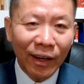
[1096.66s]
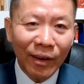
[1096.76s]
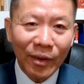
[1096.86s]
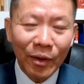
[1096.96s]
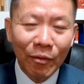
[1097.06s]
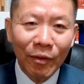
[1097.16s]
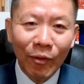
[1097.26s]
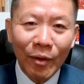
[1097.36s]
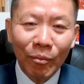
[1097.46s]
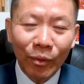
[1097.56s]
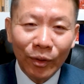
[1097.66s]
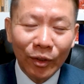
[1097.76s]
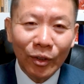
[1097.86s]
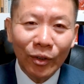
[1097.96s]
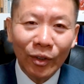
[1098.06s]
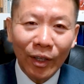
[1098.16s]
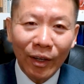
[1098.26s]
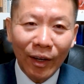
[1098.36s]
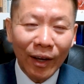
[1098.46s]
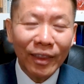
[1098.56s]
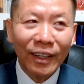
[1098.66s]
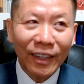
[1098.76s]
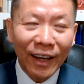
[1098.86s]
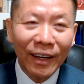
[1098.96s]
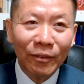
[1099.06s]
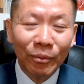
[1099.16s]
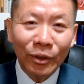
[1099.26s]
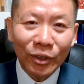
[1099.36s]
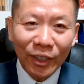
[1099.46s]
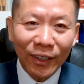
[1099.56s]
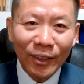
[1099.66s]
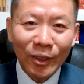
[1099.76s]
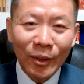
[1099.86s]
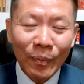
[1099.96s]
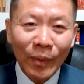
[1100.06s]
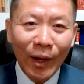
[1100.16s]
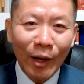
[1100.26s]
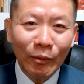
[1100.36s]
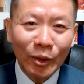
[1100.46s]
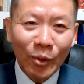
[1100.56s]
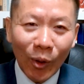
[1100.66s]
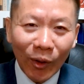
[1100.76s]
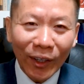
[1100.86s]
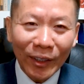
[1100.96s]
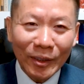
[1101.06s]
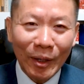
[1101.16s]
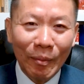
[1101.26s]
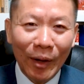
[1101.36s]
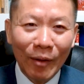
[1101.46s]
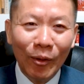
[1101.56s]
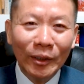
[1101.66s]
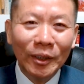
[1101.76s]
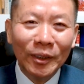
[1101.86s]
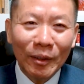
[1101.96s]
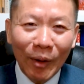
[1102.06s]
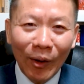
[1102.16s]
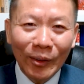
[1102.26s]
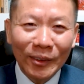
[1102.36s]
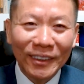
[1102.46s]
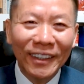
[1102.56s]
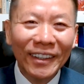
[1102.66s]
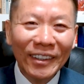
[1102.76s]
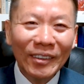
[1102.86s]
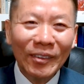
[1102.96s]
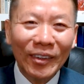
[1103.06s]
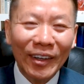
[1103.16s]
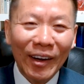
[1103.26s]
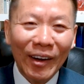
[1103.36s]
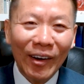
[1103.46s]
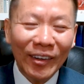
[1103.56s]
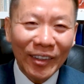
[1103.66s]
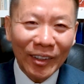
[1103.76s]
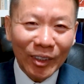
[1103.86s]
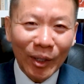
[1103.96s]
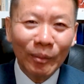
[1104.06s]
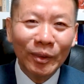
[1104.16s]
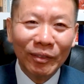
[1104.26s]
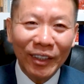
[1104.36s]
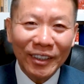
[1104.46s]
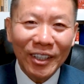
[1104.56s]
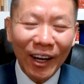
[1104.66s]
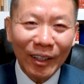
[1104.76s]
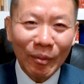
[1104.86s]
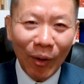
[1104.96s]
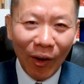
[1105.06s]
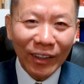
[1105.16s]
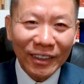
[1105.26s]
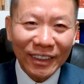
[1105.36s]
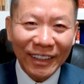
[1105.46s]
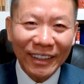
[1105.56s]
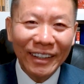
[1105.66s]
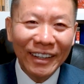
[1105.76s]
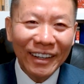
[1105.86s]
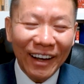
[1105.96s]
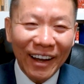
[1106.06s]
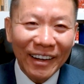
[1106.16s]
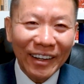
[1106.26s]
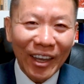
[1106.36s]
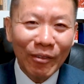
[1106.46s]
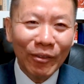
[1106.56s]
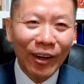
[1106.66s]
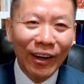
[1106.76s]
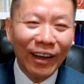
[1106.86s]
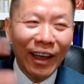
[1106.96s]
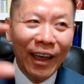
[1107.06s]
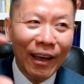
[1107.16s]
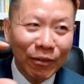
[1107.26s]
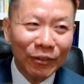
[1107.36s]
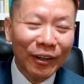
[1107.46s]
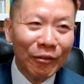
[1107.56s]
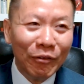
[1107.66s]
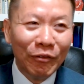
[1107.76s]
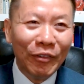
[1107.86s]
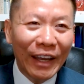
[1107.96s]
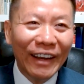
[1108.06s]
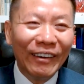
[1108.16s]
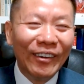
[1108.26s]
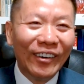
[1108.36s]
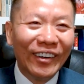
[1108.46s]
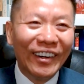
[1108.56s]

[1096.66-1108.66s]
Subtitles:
even when during I think the end of Bush years, I was quoted by Washington Post in terms of their China policy. I gave a F, a fail.